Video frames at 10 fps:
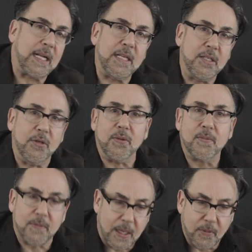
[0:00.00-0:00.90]
that I
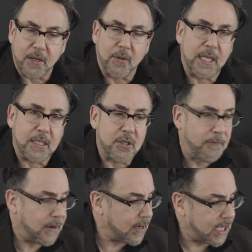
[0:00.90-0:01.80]
do, I don't want to get too
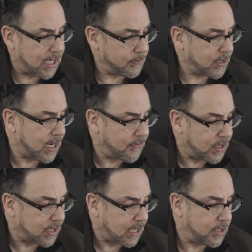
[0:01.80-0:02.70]
far ahead, but
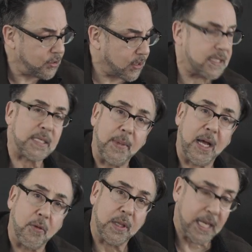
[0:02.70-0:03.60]
everything that I do, I
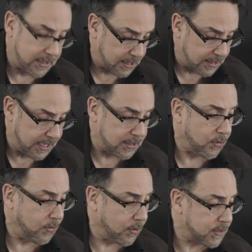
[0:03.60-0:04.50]
somehow relate to these
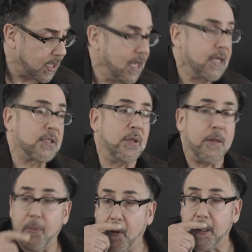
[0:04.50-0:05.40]
chords. So the
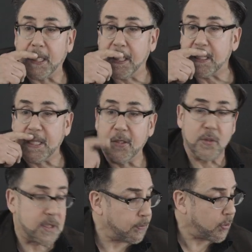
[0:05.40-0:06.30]
important things to do
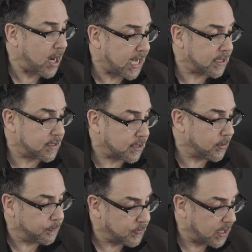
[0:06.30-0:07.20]
is to practice
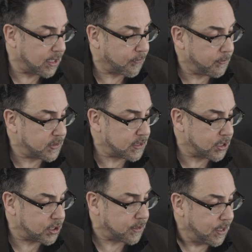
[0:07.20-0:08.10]
them in every
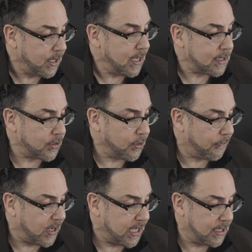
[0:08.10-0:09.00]
position. Now you'll
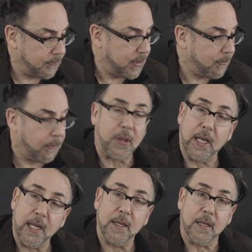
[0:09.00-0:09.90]
find that people
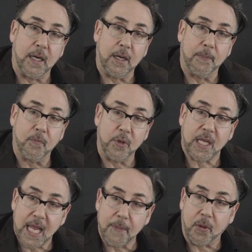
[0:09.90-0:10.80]
play
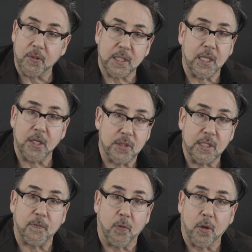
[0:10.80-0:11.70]
with capos and they use
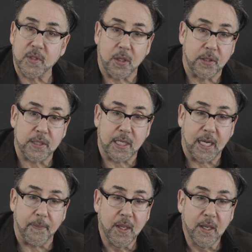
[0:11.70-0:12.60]
these forms all the
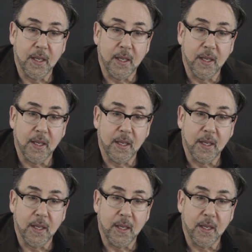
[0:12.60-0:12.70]
time.